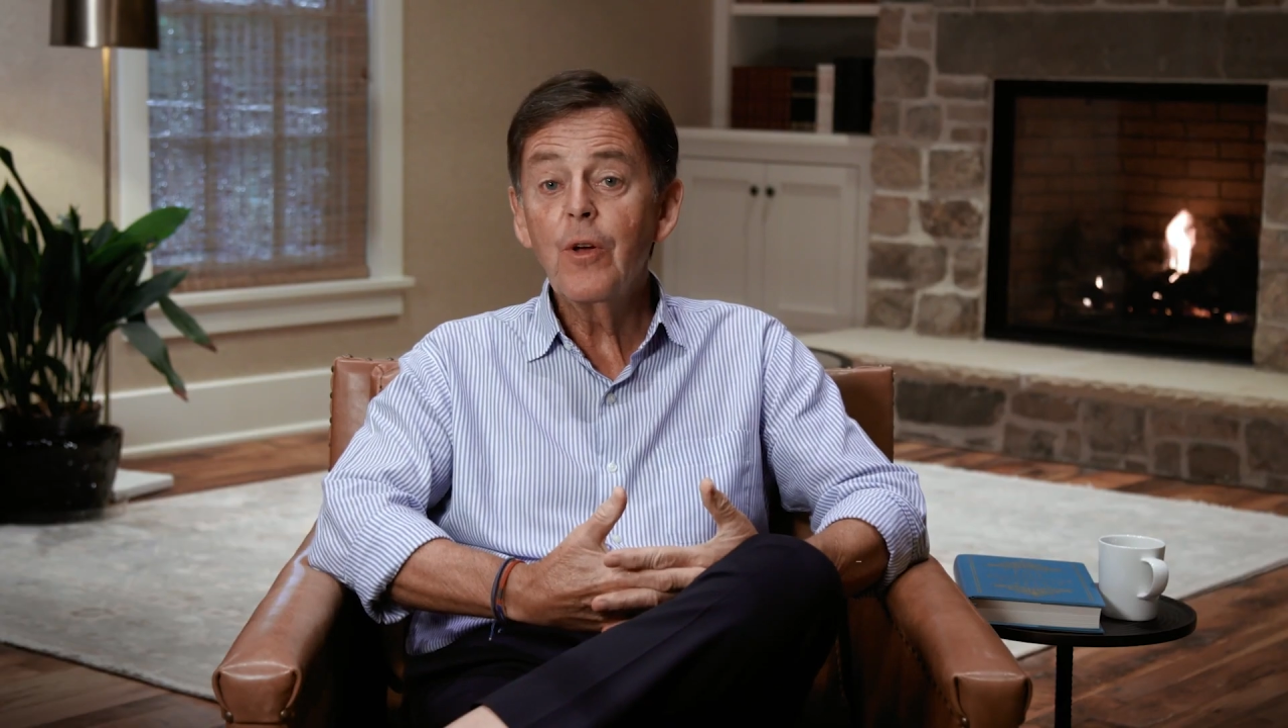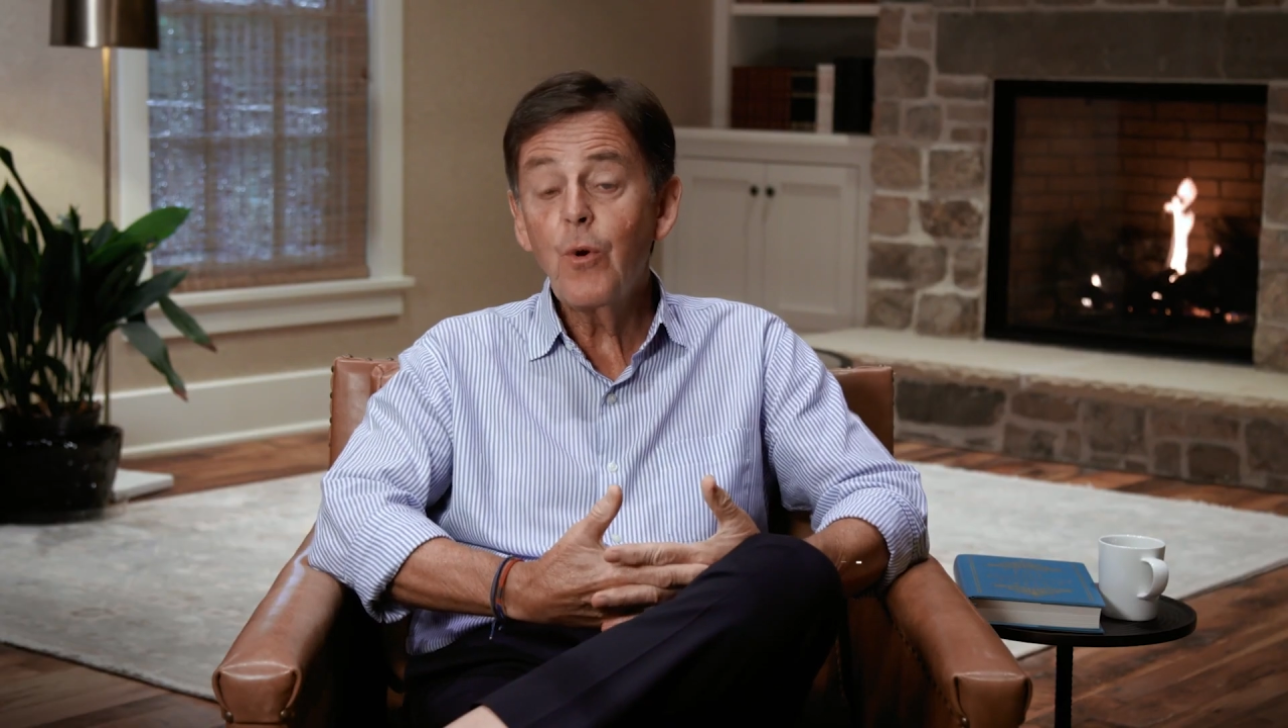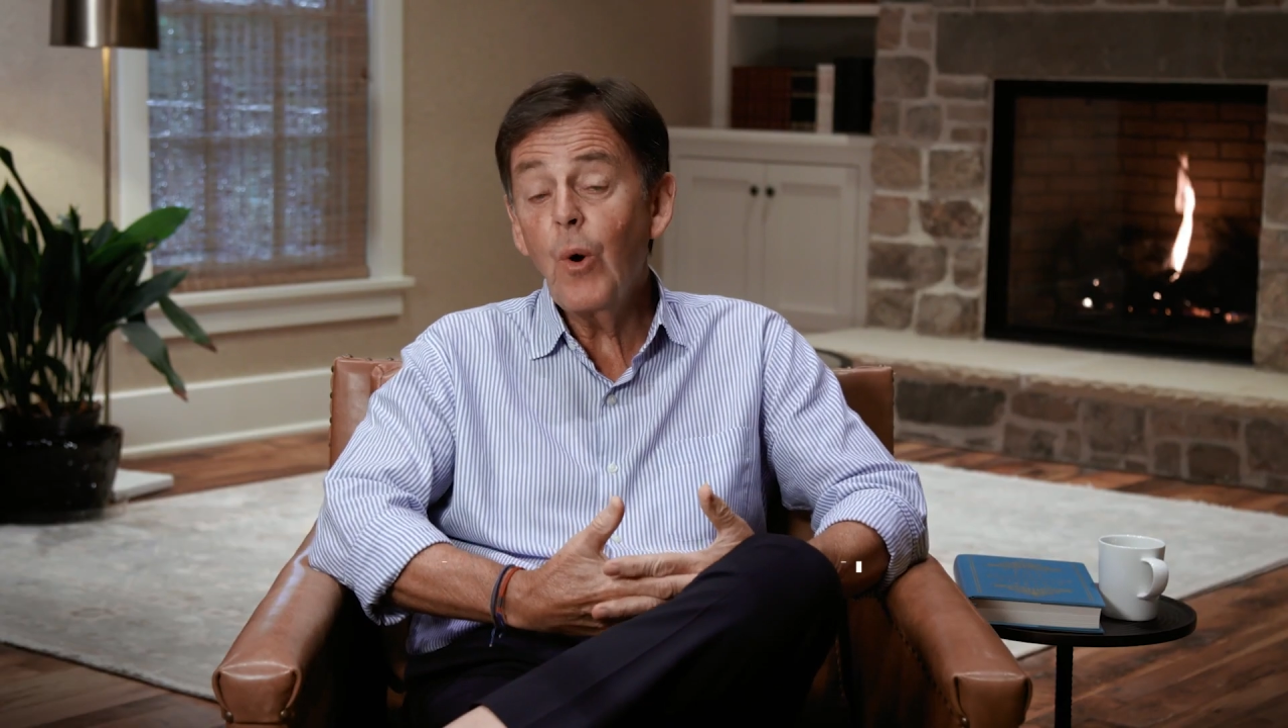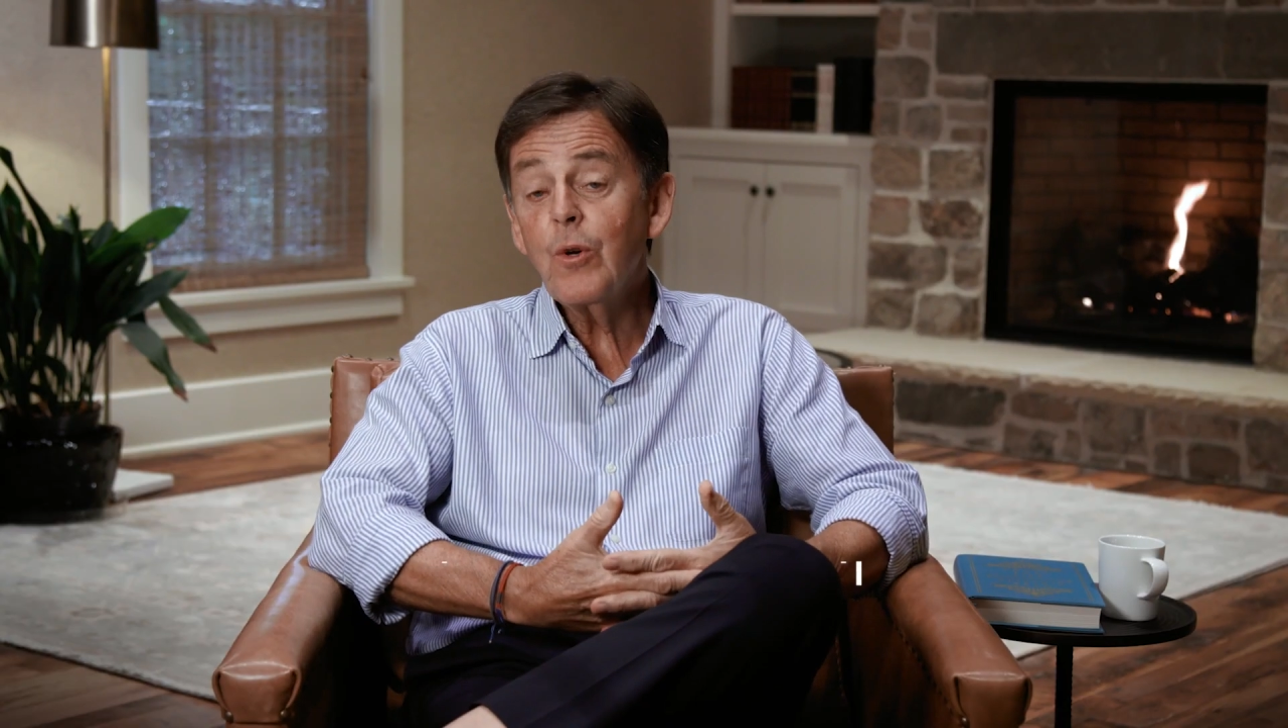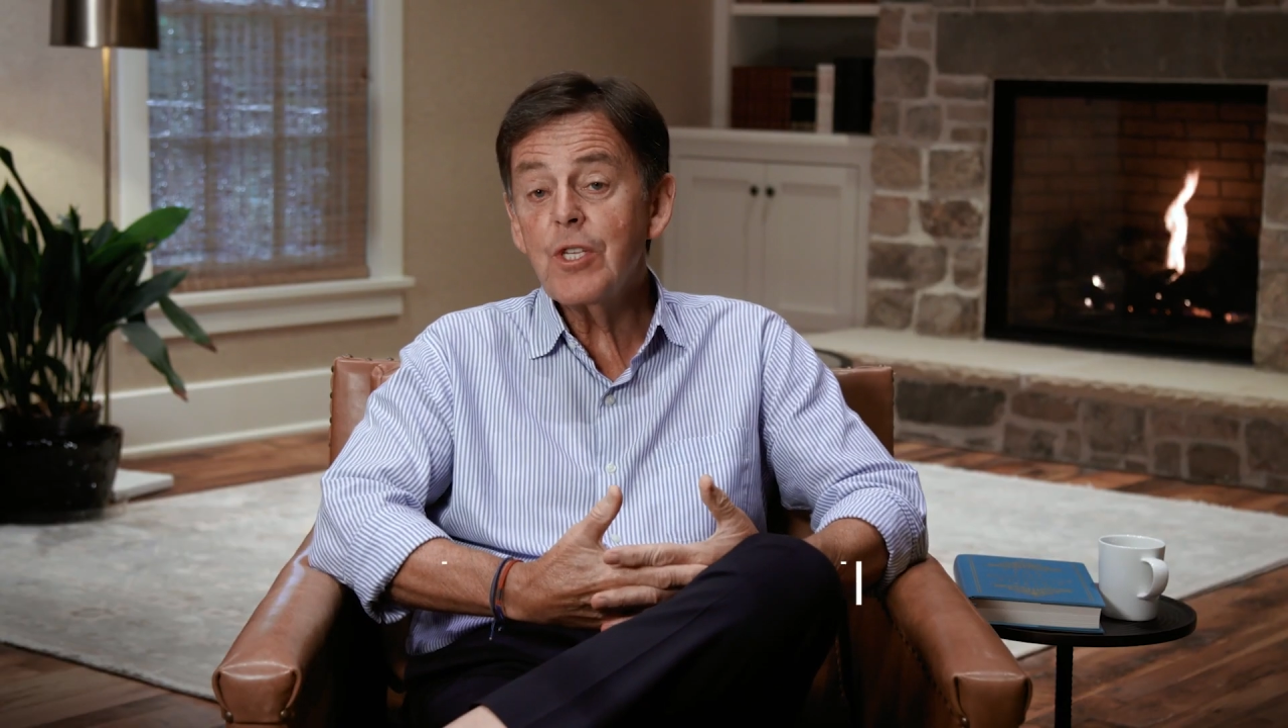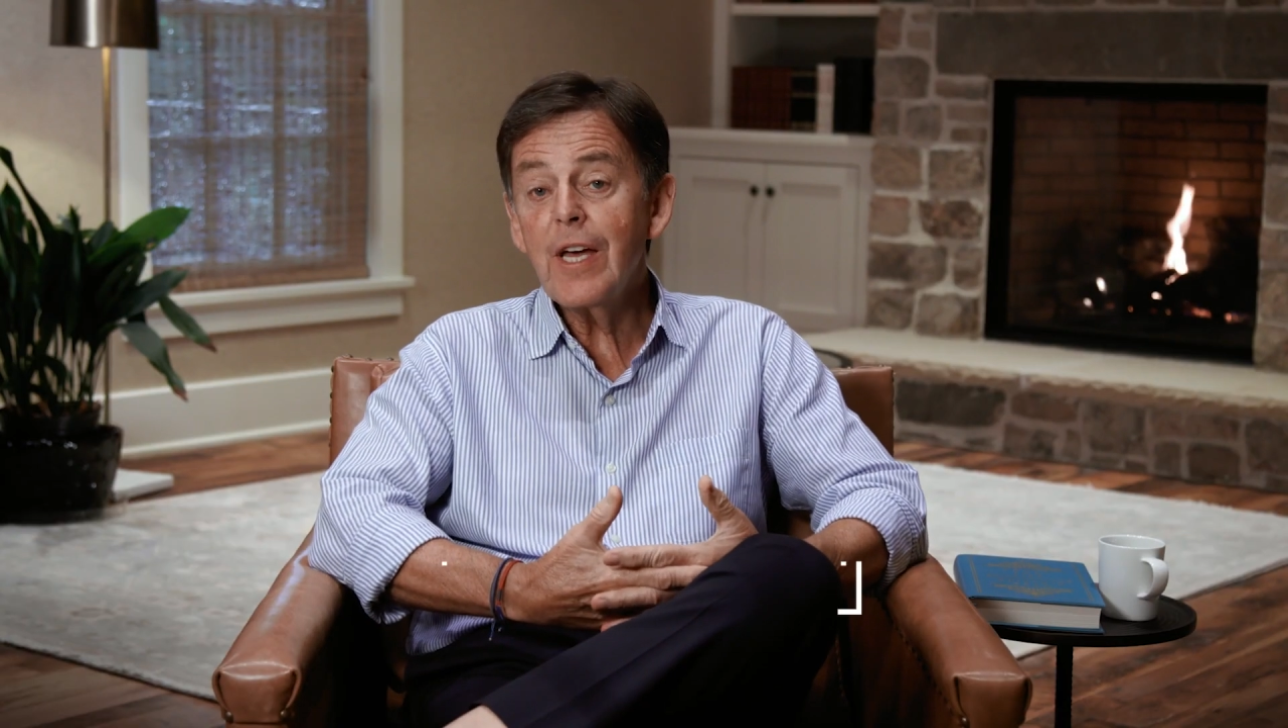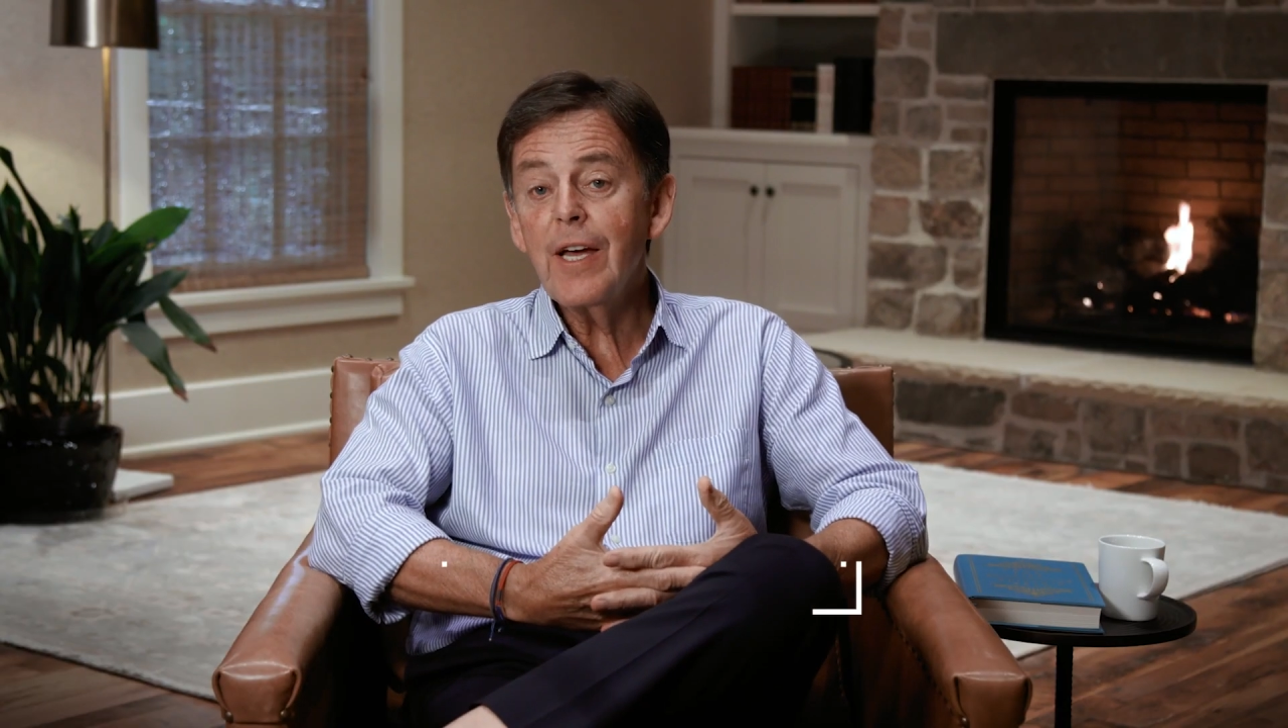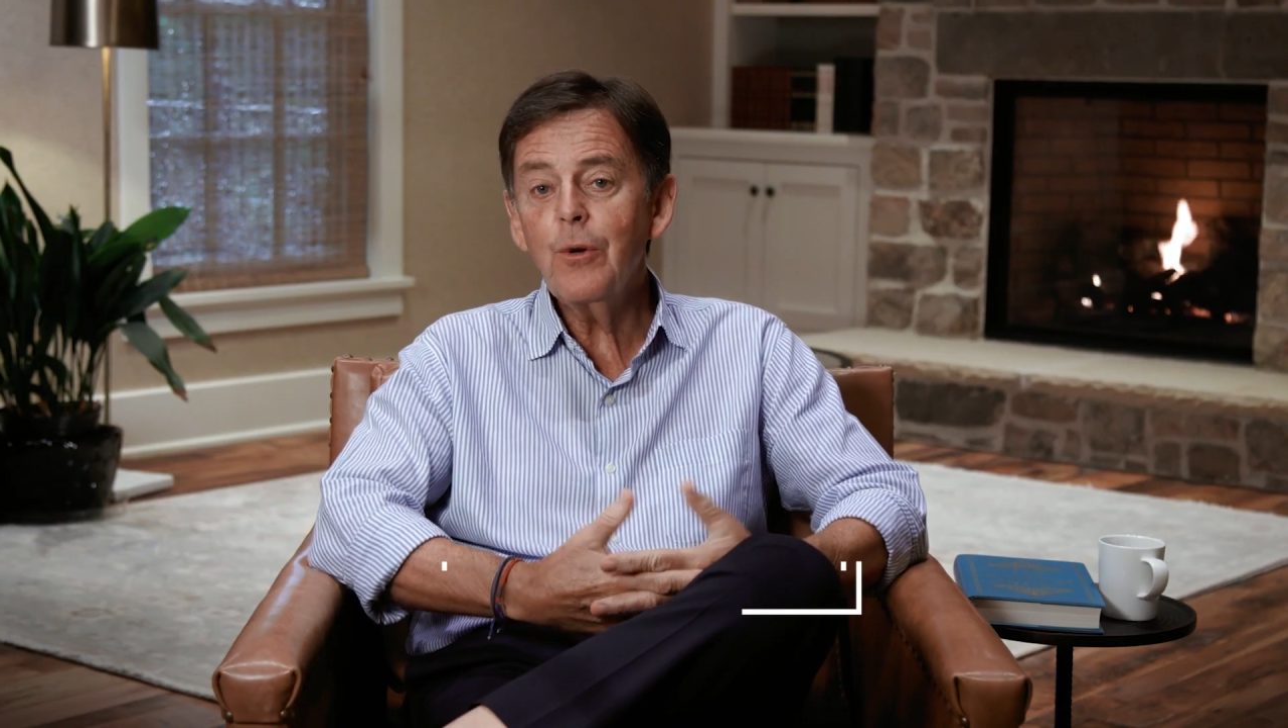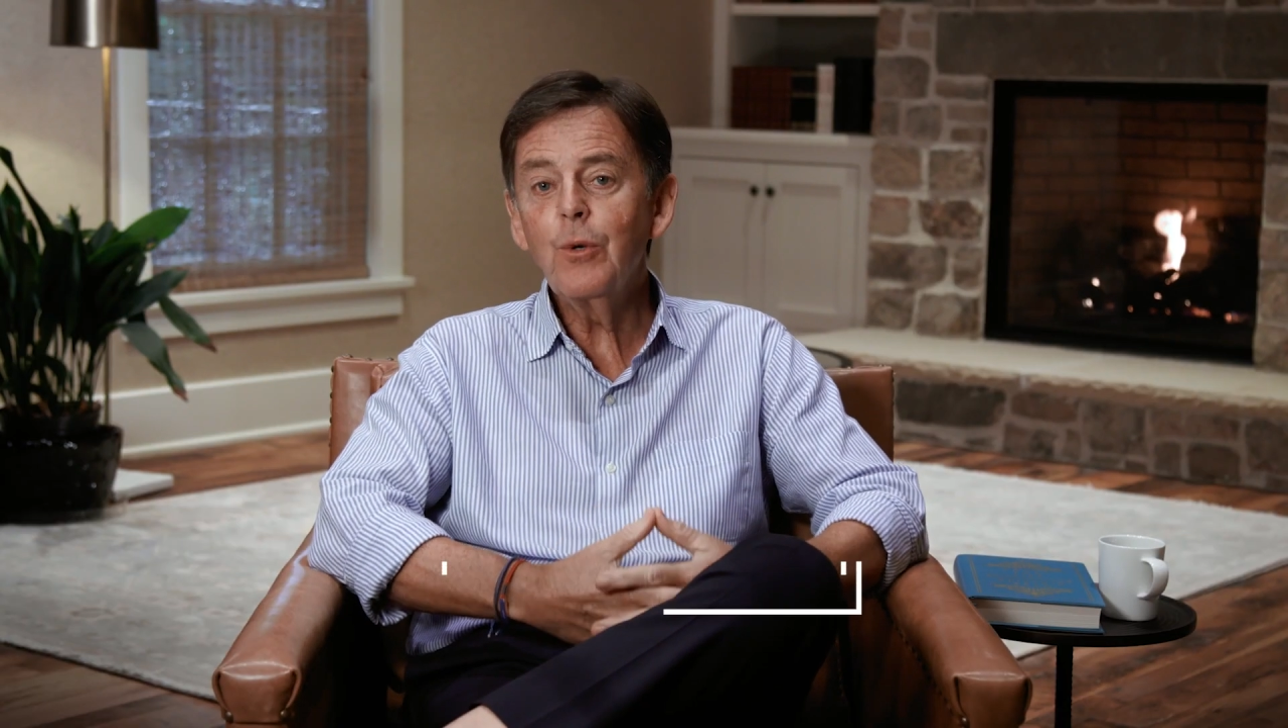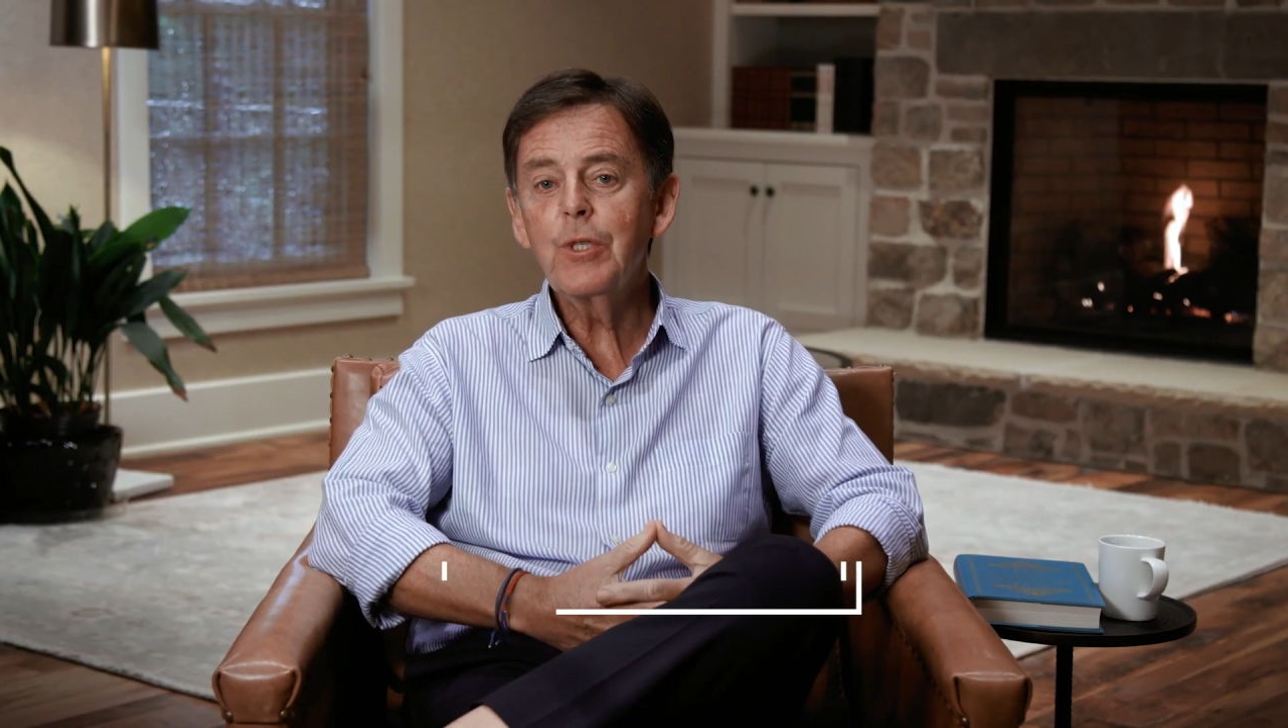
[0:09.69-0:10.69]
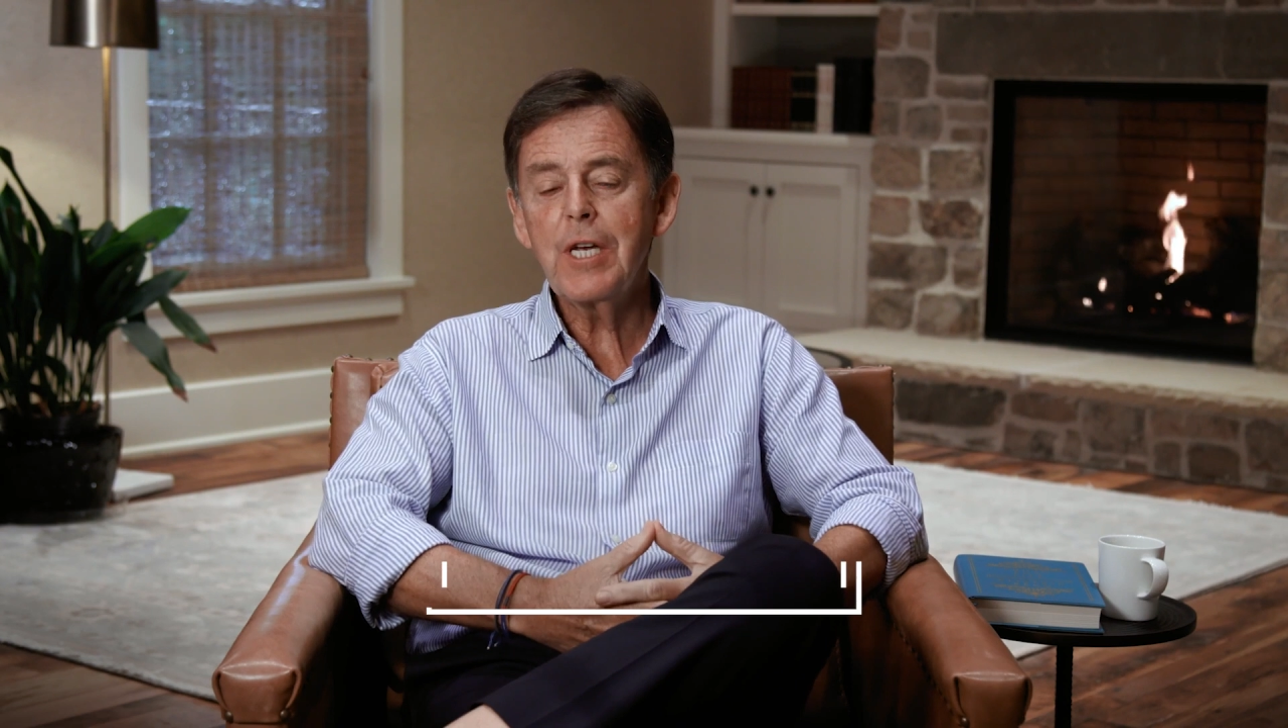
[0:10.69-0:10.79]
quotes that Old